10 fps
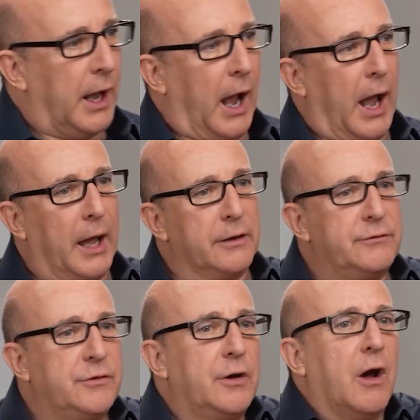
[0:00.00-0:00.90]

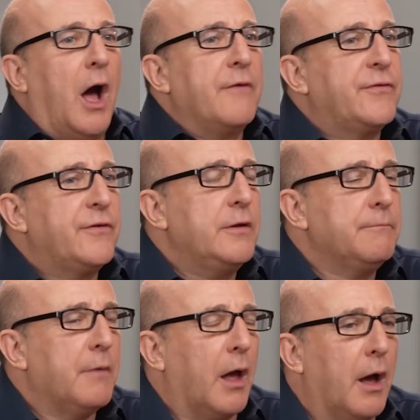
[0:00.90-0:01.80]
And, you know, I've
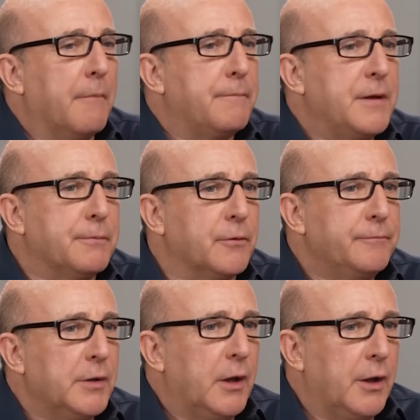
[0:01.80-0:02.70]
seen people
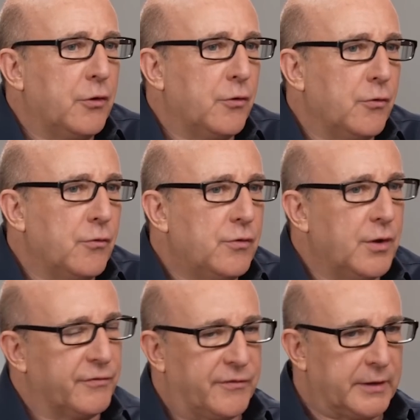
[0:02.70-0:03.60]
who,
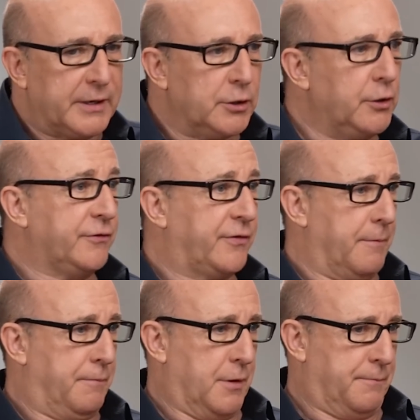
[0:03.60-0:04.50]
you know, suddenly lose
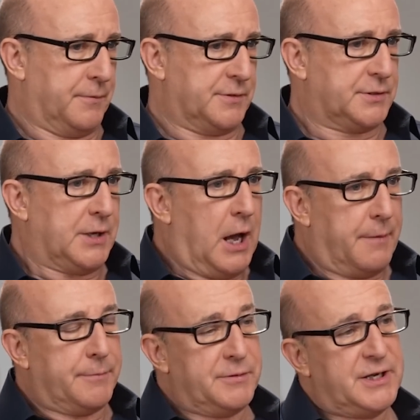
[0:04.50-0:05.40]
their purpose.
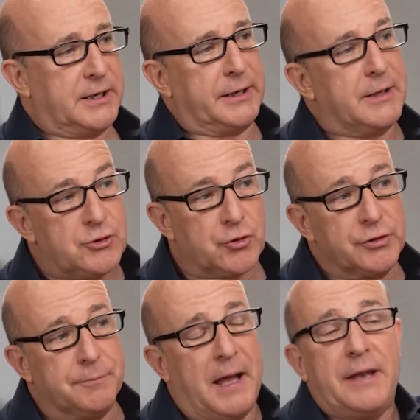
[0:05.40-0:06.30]
I mean, particularly
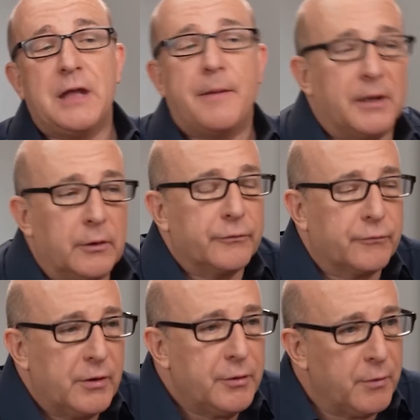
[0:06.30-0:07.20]
during the pandemic, it was
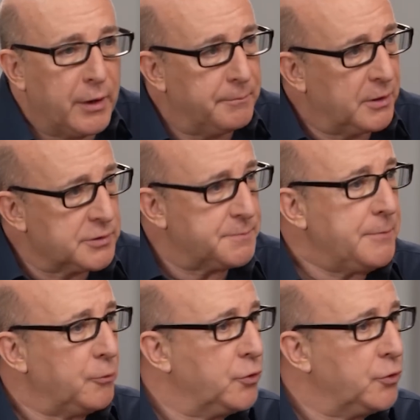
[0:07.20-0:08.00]
really weird because people